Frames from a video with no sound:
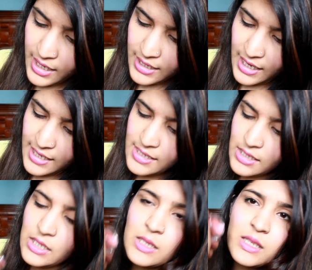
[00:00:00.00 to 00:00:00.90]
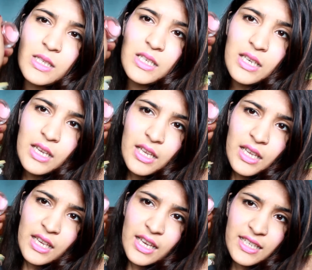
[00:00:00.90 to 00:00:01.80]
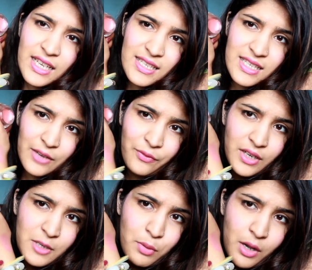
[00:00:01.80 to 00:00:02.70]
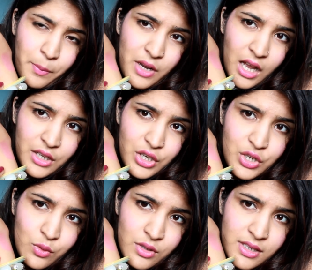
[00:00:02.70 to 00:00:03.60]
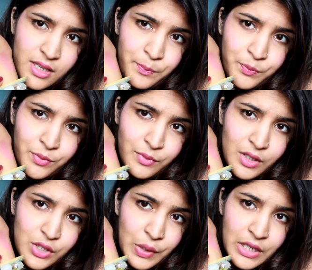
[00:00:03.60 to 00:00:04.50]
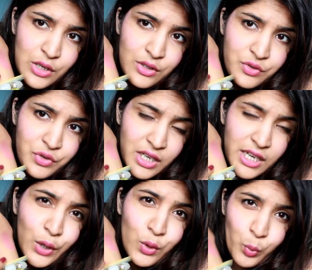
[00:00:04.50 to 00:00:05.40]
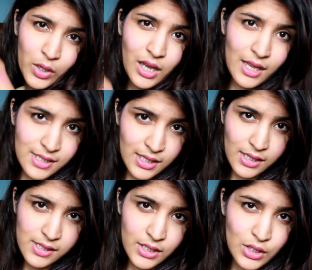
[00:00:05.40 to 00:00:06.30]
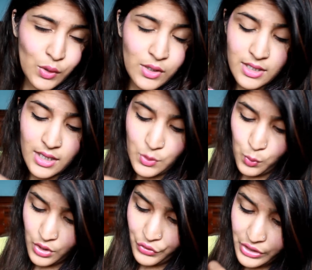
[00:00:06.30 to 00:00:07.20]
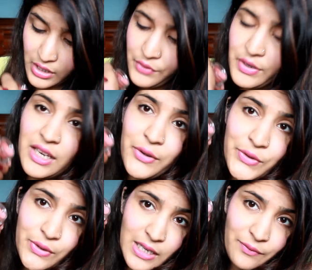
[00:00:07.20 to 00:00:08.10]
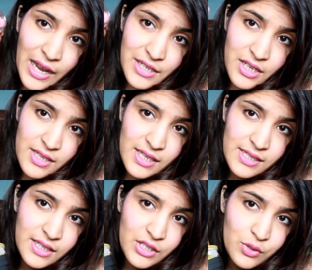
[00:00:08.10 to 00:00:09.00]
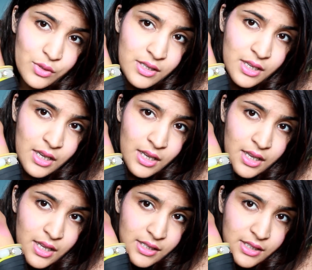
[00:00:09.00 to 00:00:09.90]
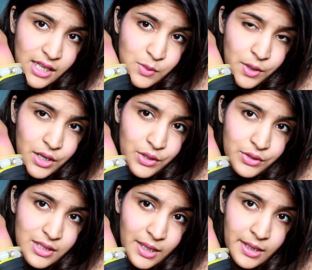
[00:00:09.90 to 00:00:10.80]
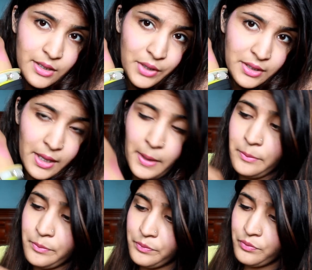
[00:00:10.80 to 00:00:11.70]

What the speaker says: It has definite purple undertones. So it looks really good with duskier skin tones. It would really, really, really flatter dusky skin tones. So that's what it looks like right there.